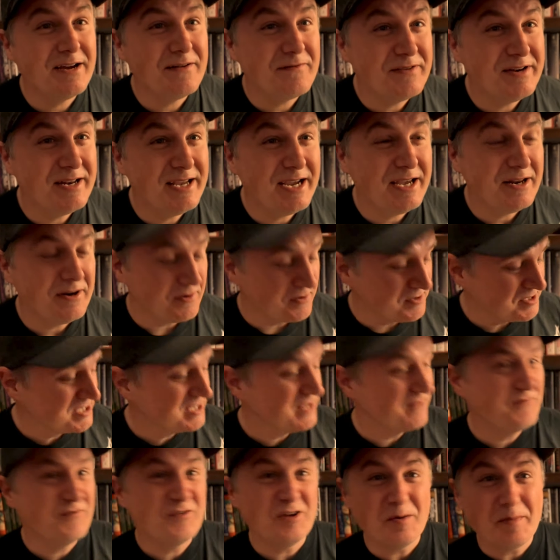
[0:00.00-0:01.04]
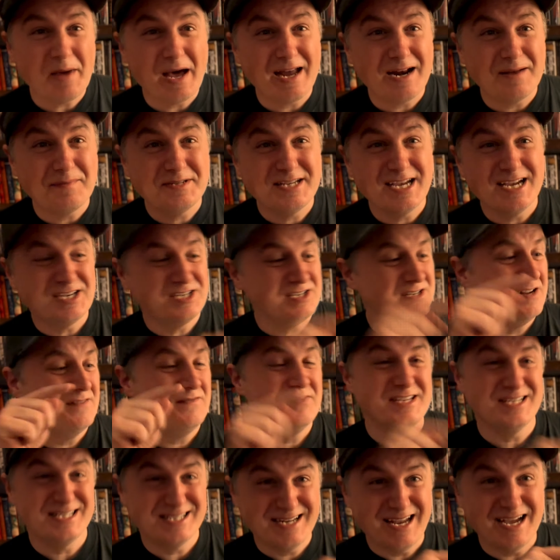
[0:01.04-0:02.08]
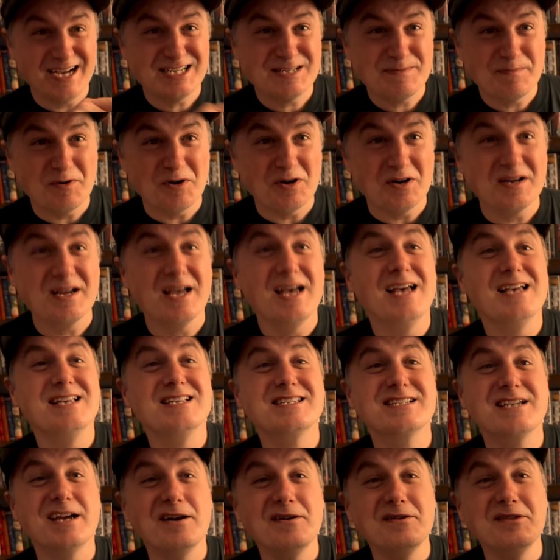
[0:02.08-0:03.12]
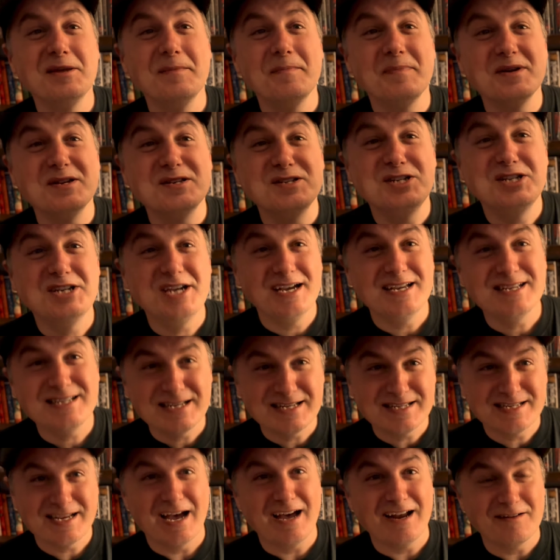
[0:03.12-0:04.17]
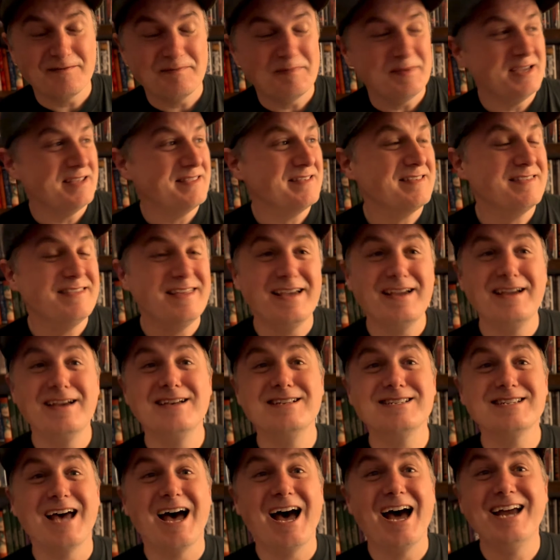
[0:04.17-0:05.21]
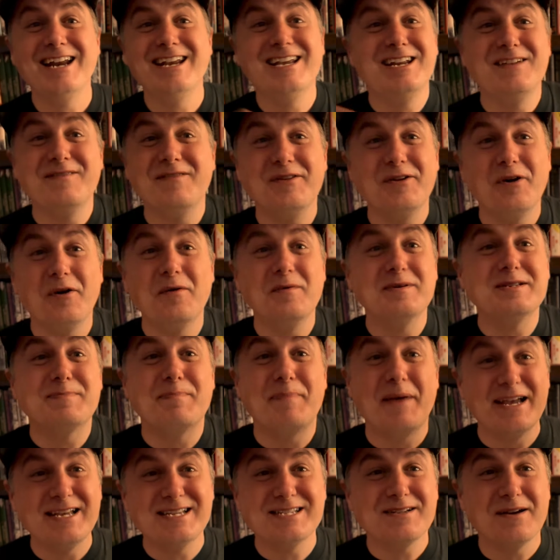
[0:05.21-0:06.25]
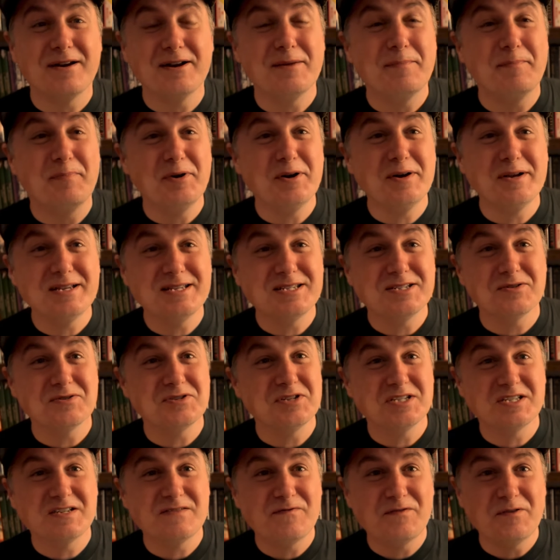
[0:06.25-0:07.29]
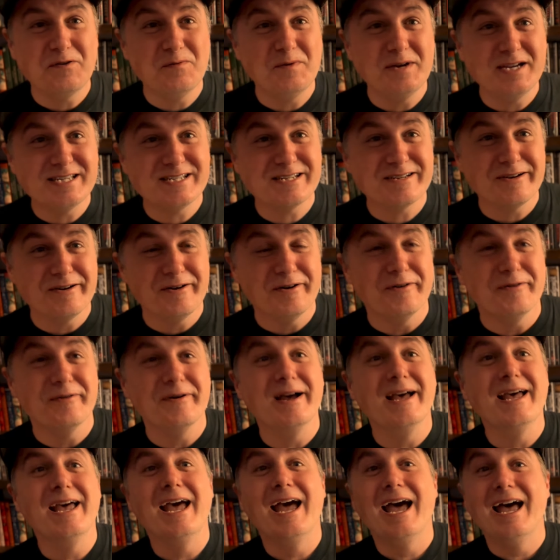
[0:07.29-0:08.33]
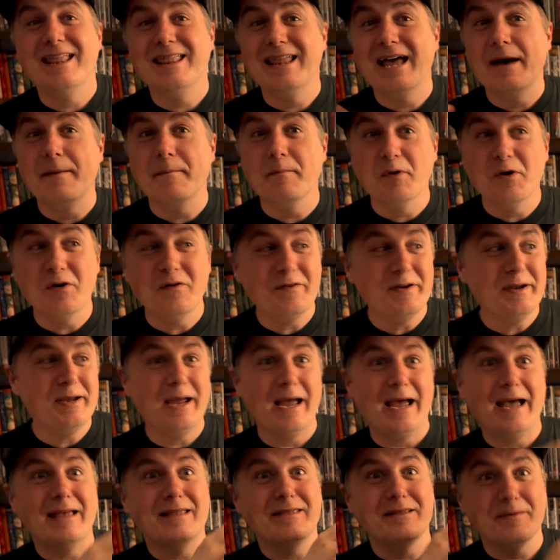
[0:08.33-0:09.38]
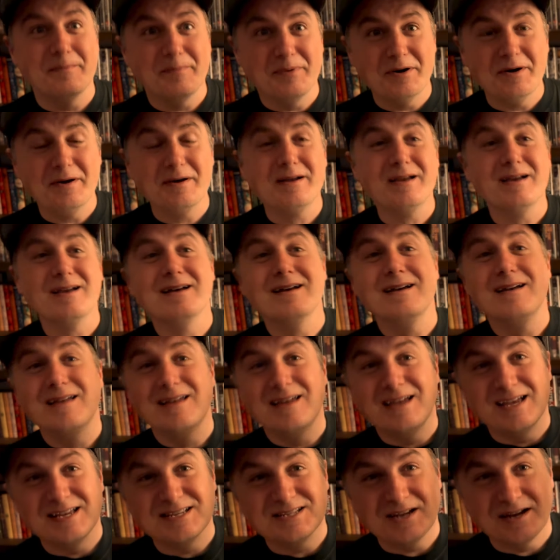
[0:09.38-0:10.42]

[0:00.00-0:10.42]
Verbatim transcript: of needles, the film adaptation of this next book scared the bejesus out of me. The thing is, I didn't even know it was based on a book until just a few weeks ago. And that movie and the book is